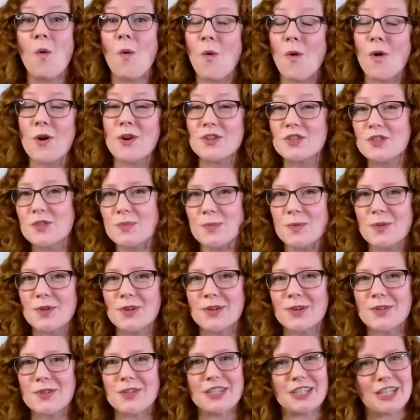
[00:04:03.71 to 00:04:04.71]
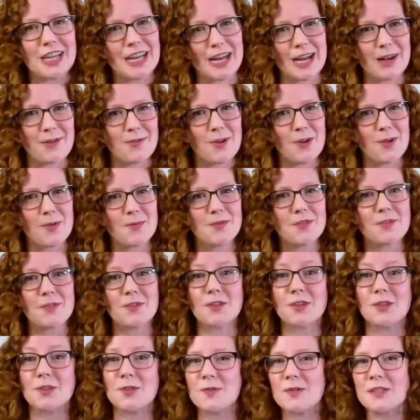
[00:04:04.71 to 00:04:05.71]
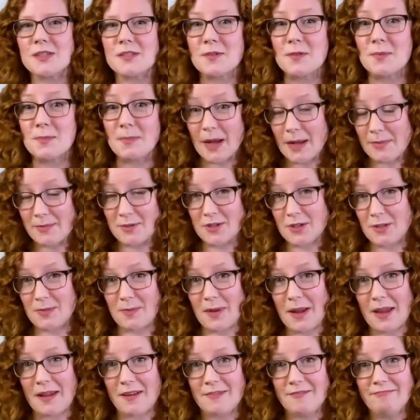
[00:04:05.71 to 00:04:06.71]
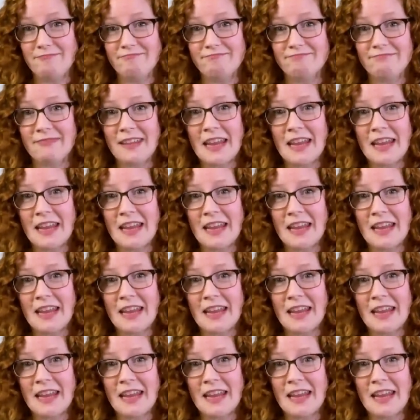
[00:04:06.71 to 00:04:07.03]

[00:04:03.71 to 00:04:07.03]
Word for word: or sport your Jedi robes for the Lucasfilm publishing panel.